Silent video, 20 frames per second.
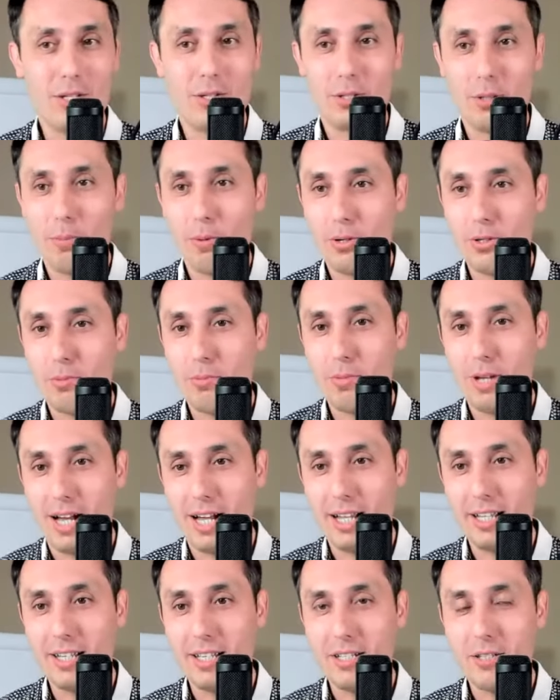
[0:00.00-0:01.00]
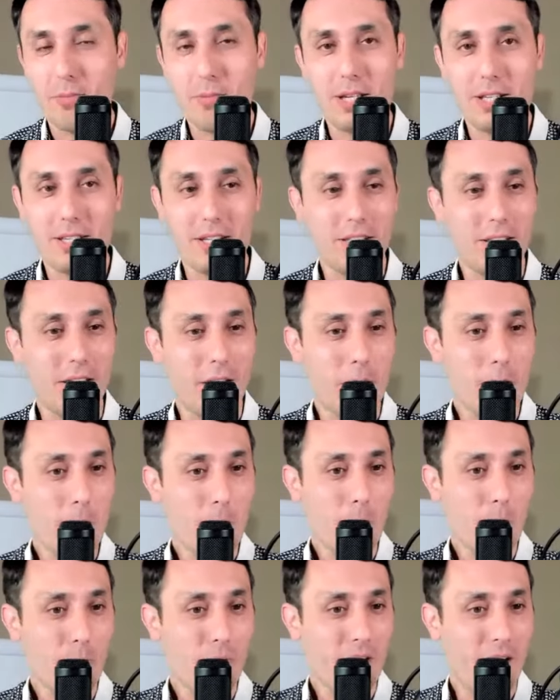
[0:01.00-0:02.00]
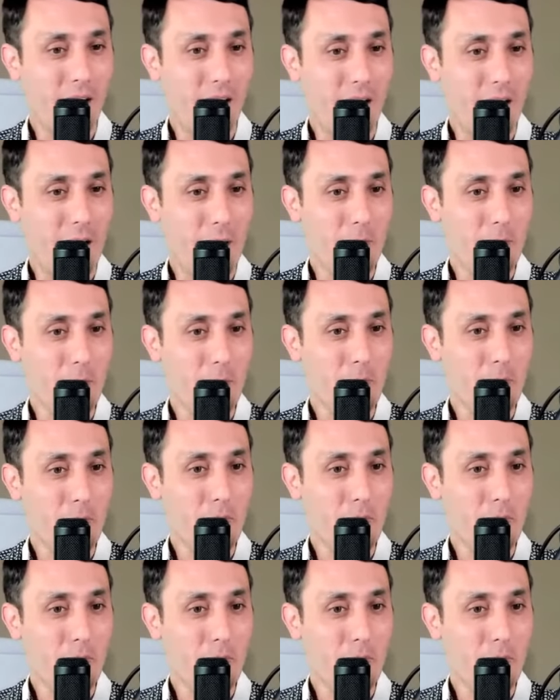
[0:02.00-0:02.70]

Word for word: So the person behind this, basically, um,